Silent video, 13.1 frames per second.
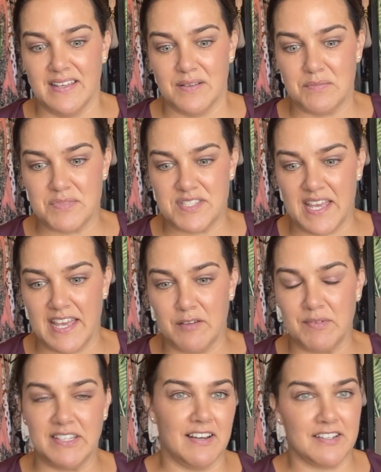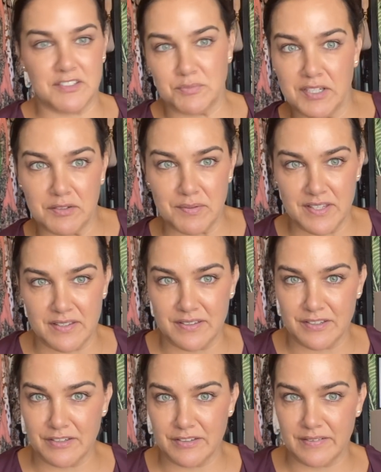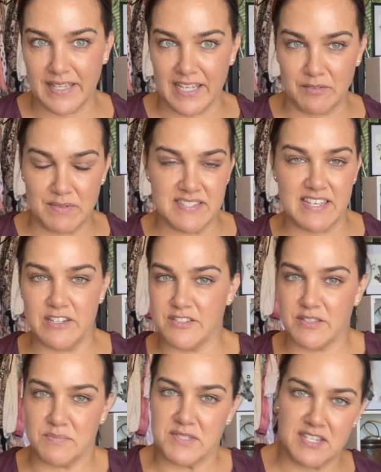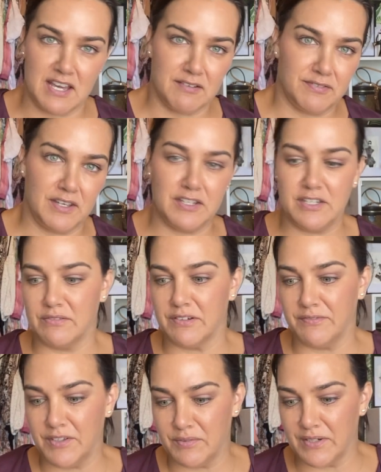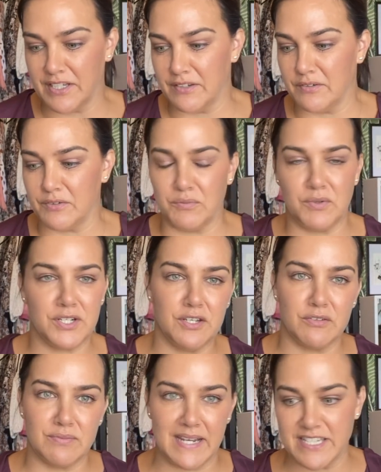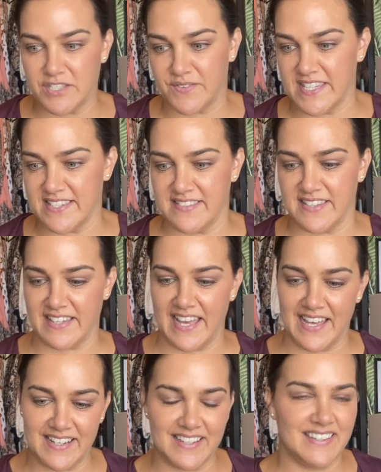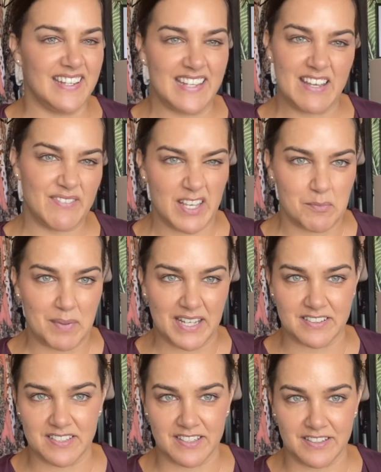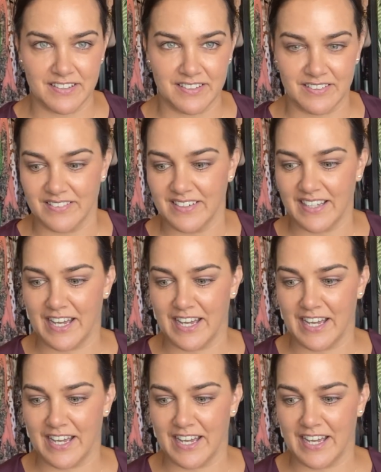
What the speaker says: saying, we'd like to work with you, can we send you some stuff, can you review it, or what are your rates for this and that, and they never get back to you.